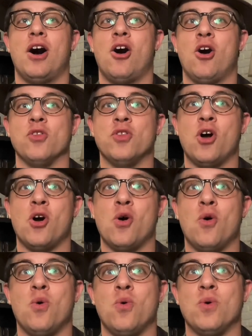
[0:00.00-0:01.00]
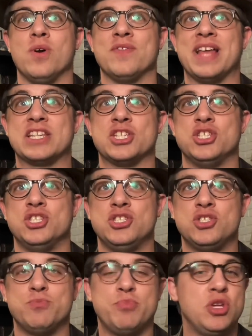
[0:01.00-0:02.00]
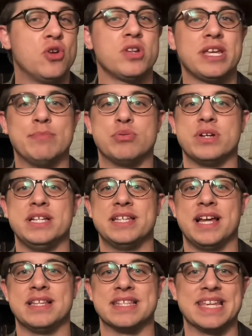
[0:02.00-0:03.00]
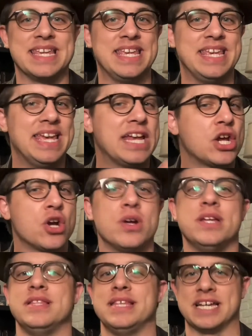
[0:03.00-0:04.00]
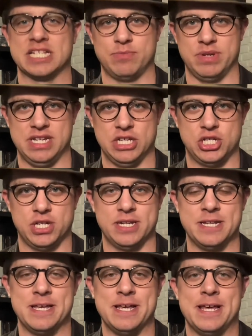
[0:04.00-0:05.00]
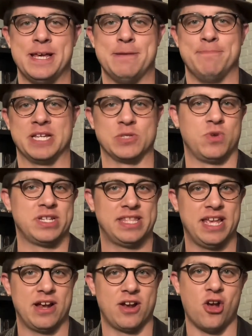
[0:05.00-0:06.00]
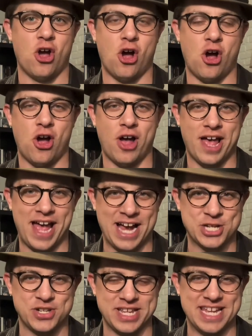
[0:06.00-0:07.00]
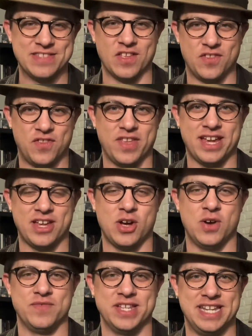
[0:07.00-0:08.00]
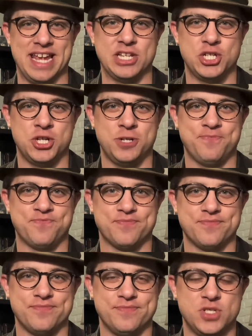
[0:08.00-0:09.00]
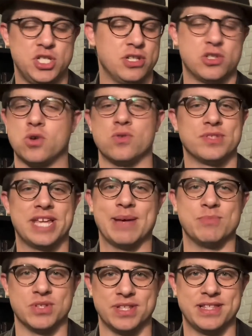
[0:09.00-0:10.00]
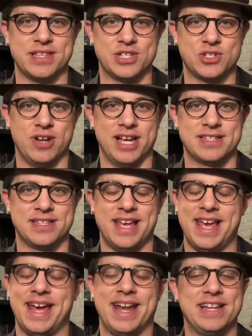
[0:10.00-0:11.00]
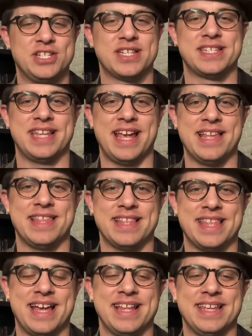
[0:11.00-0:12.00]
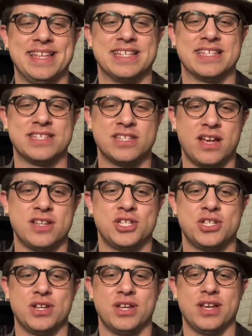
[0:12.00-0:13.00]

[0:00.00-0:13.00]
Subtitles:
although that's purely a pretense to get her in the expedition, because once they're actually in the thick of the danger, she's a total damsel in distress. And I just say that that is such